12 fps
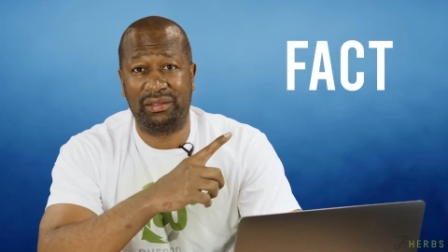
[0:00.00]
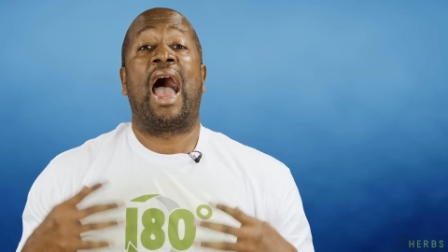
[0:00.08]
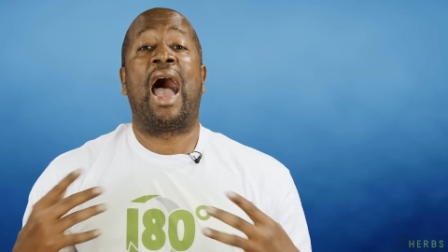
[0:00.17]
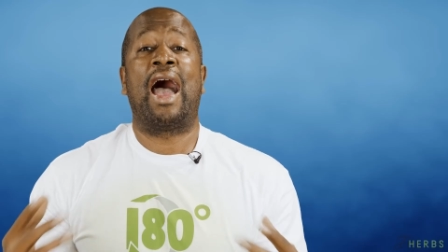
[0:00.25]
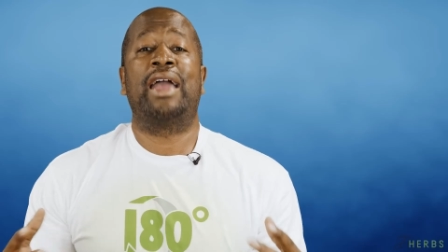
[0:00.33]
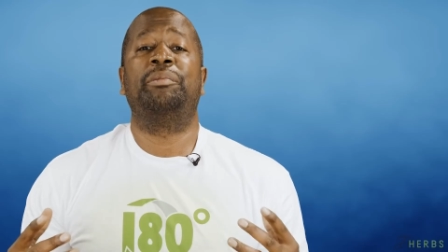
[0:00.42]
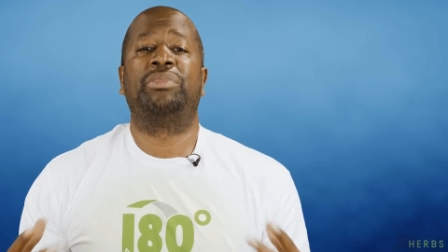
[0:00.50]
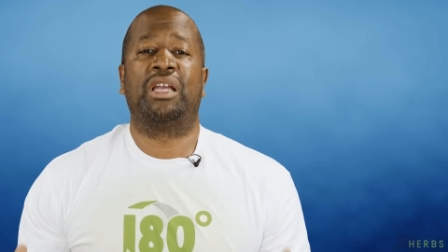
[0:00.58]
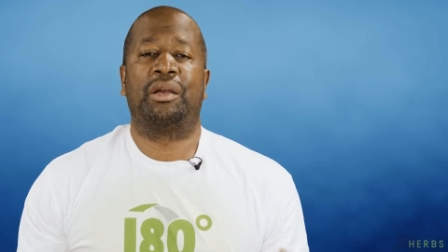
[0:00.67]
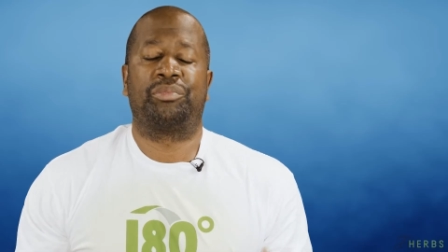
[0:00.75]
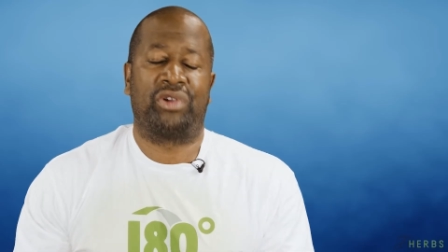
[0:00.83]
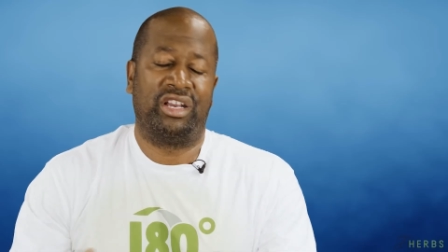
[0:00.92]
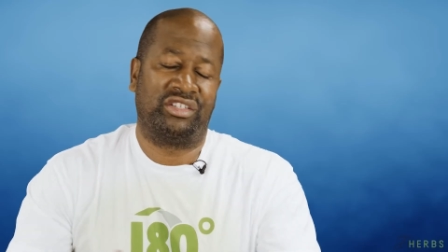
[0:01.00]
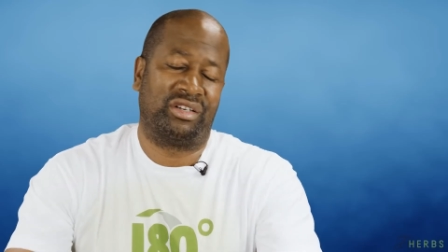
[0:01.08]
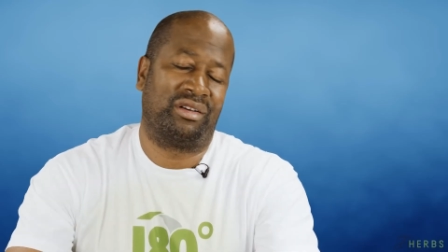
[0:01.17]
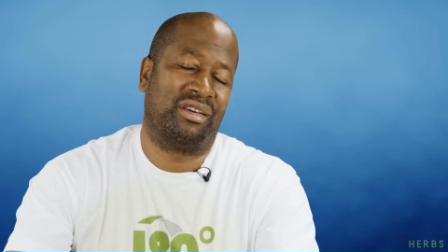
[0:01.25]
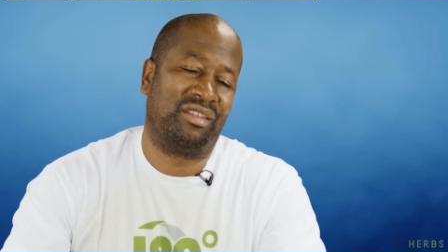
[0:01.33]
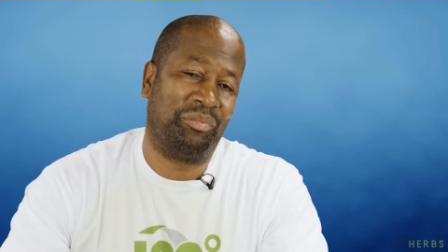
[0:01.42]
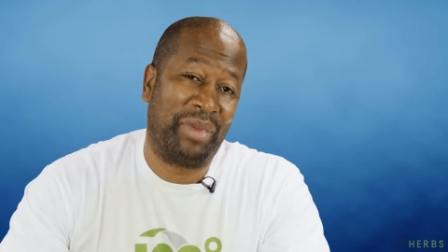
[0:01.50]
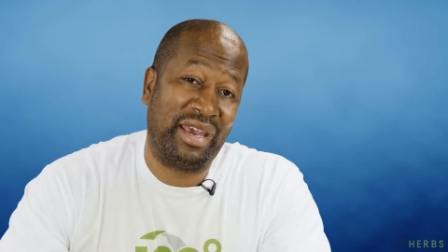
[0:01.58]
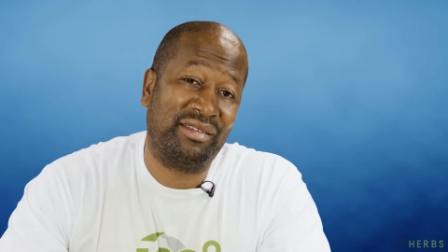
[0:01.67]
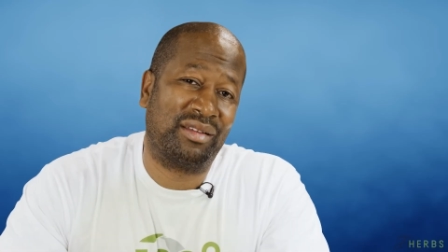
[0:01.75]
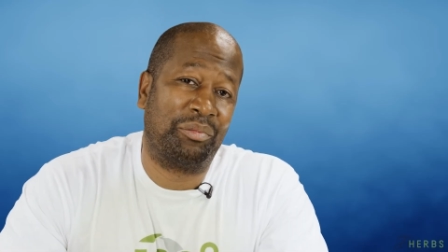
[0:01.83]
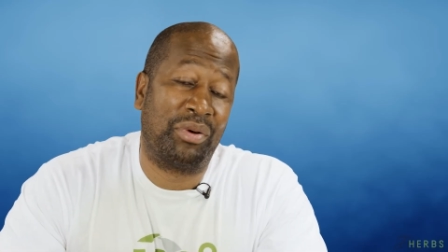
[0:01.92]
High blood pressure is
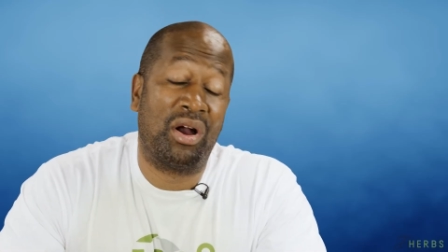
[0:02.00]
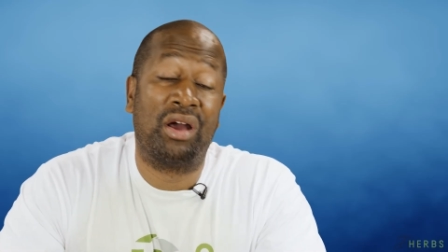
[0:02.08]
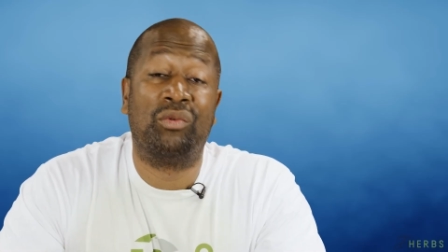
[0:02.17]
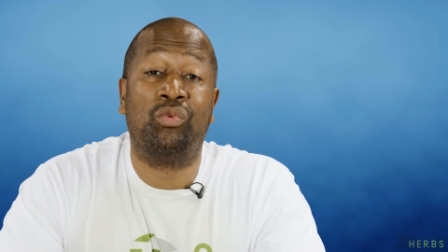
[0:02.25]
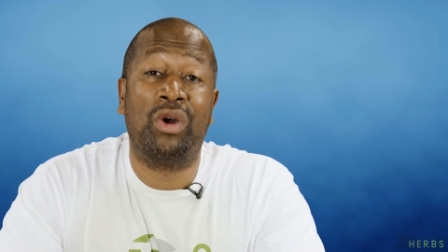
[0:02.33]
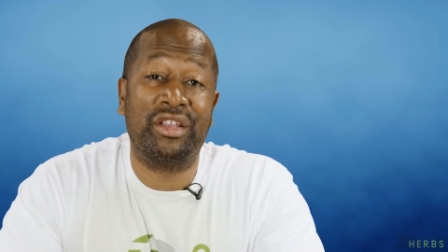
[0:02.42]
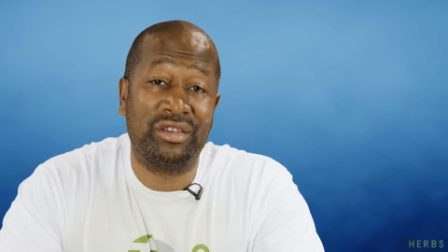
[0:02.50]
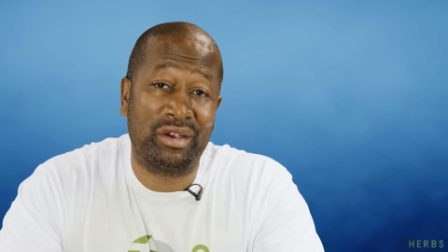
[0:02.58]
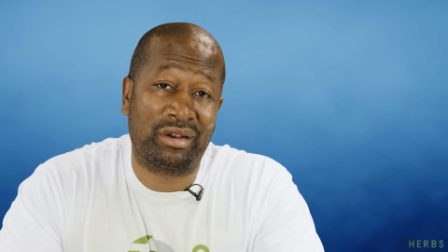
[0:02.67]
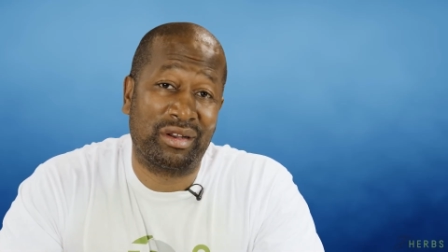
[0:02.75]
based upon what you're